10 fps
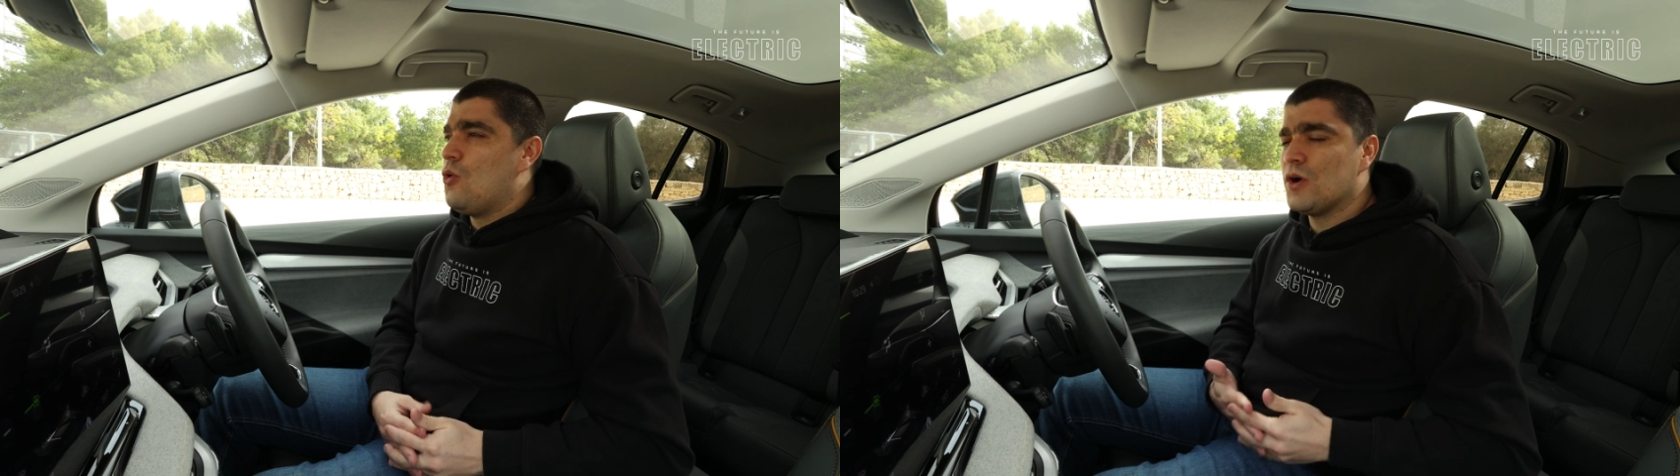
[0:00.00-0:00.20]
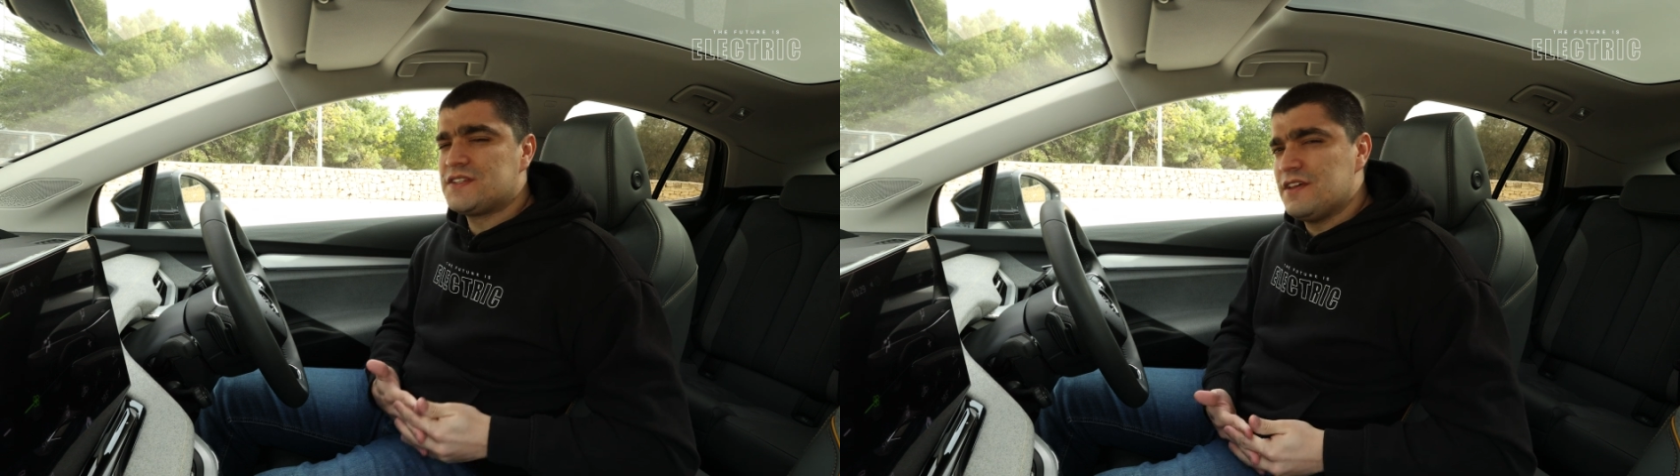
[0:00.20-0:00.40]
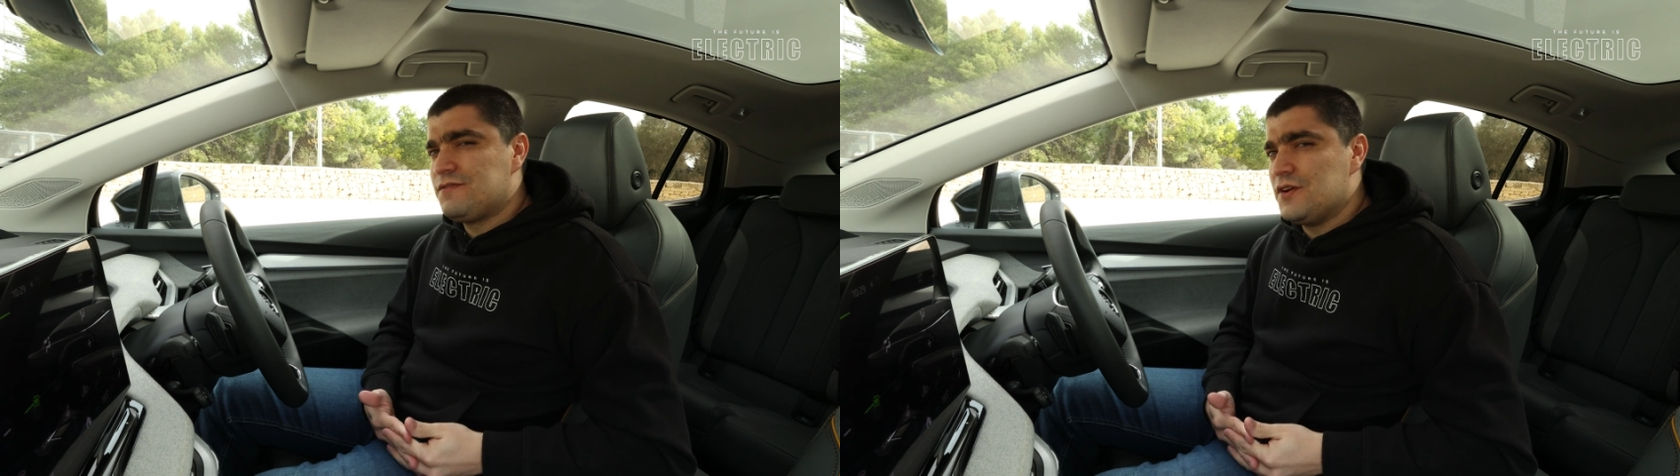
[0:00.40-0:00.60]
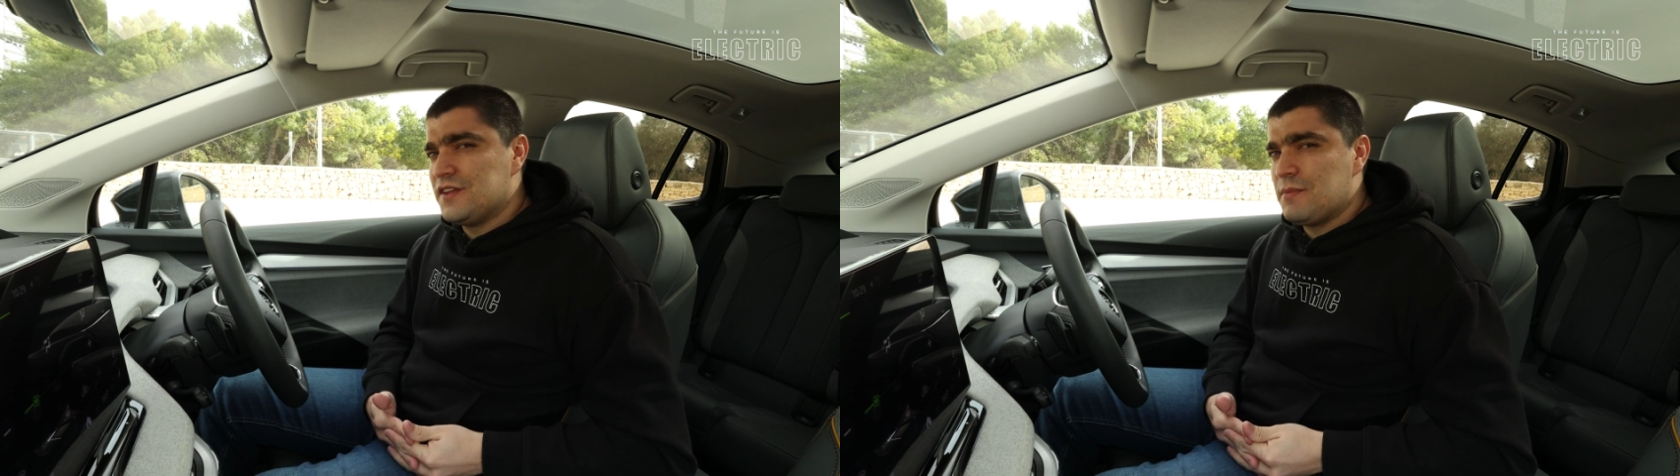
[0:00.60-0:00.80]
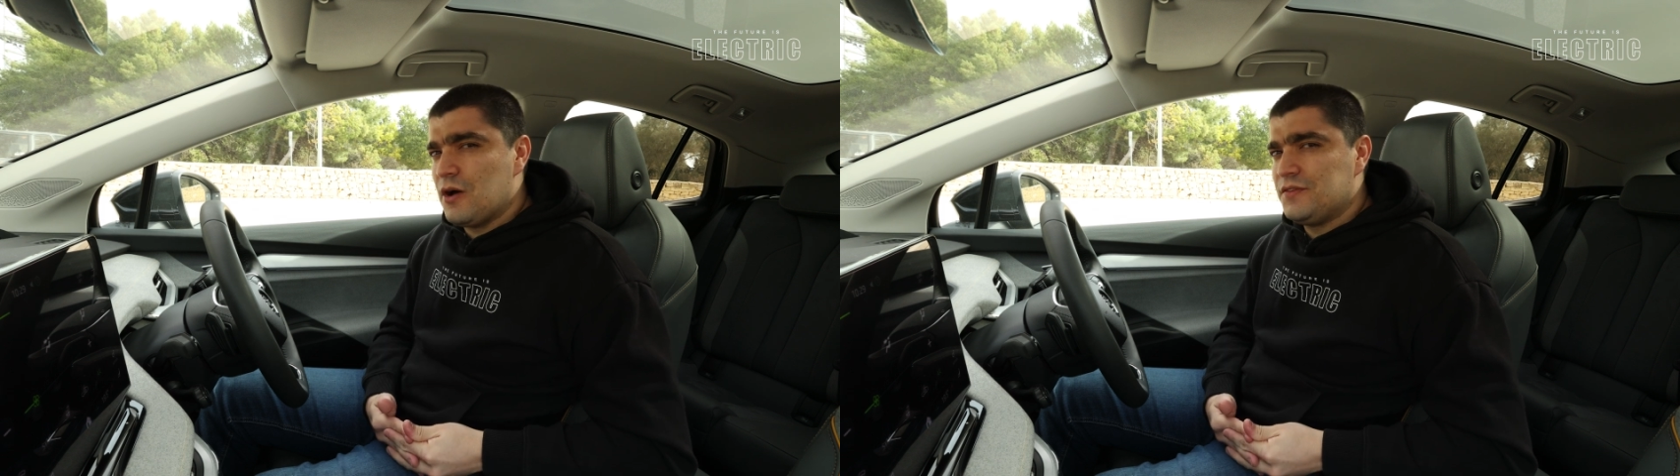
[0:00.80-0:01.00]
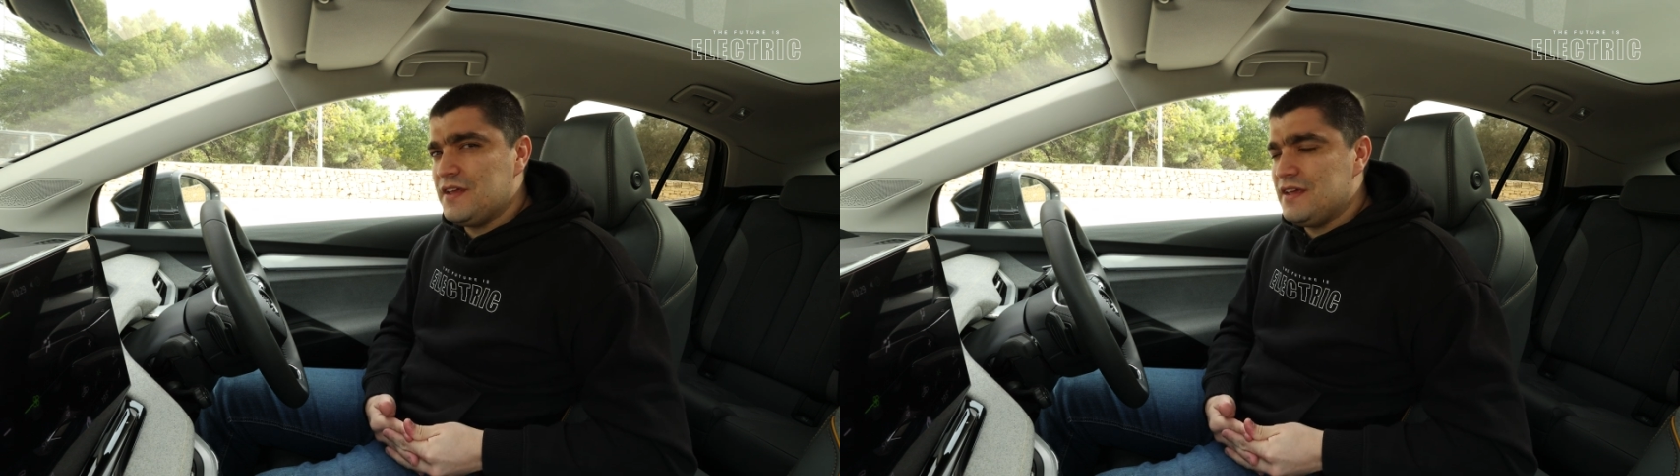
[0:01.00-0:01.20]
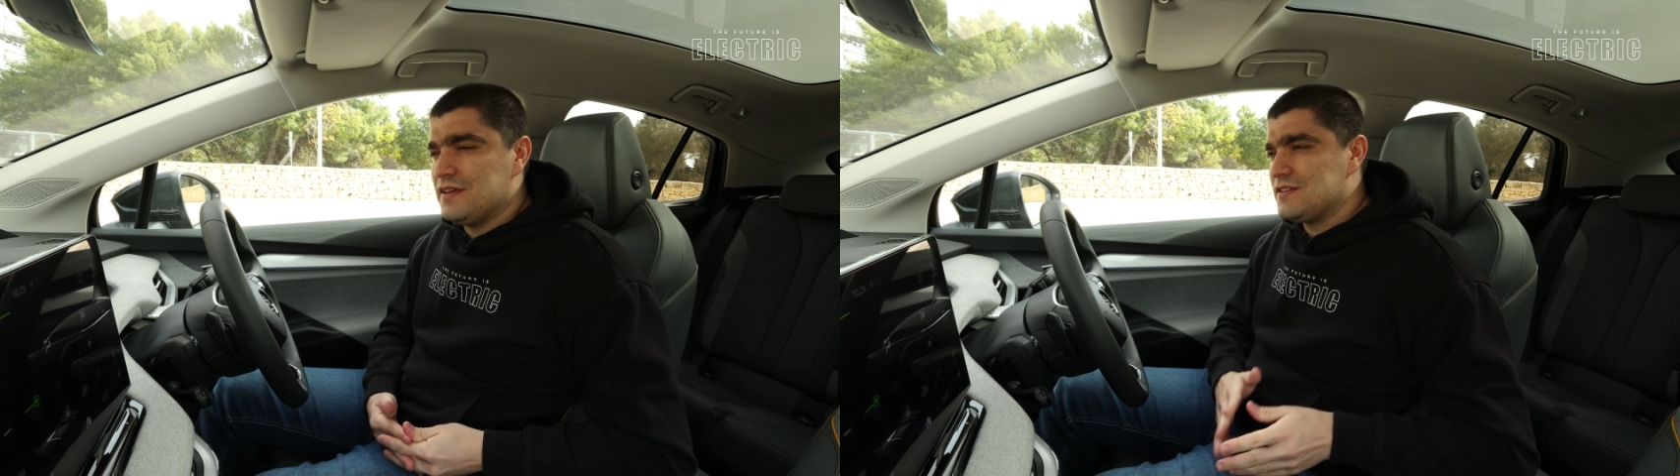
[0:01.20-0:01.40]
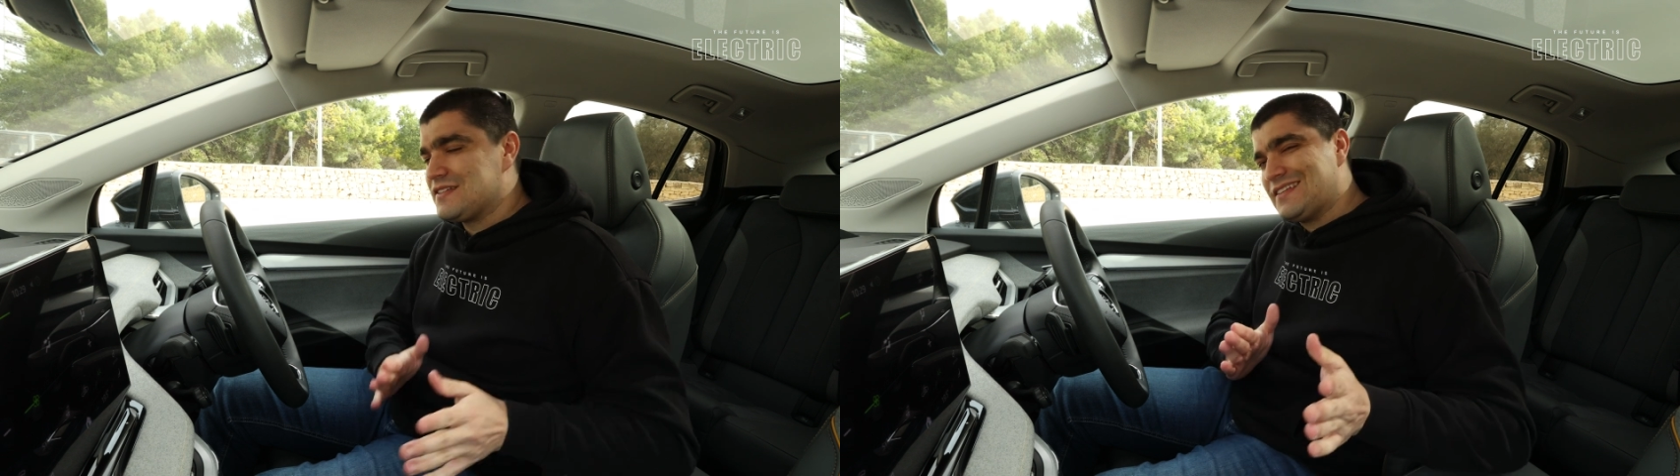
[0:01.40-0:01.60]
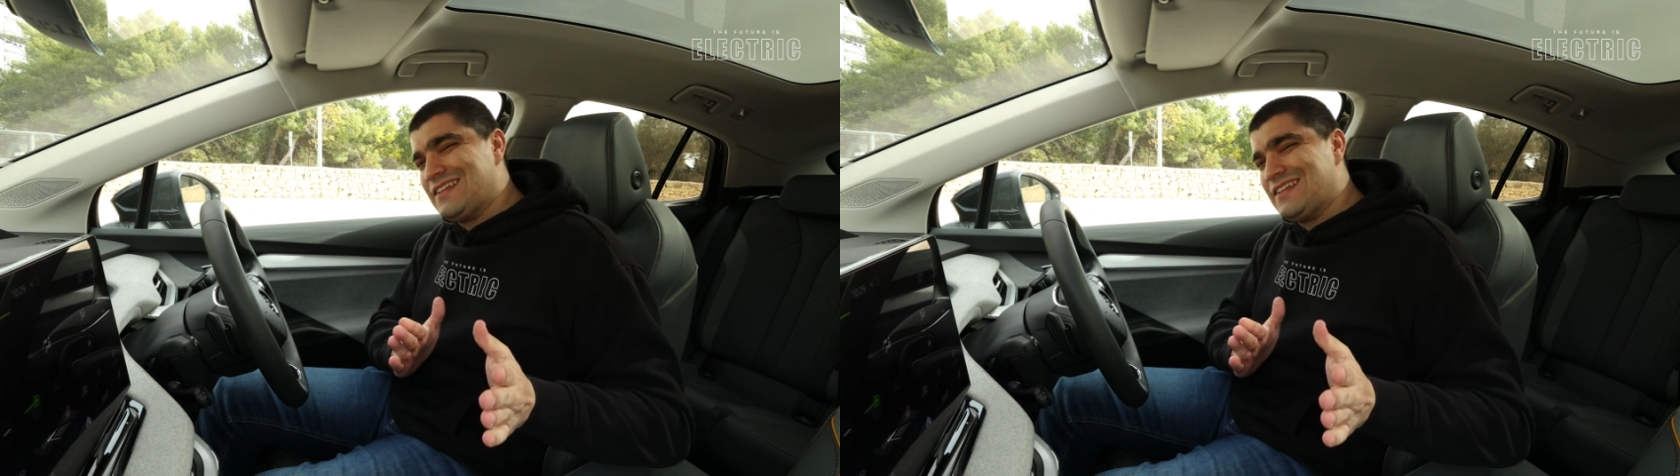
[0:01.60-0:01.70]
What's different about the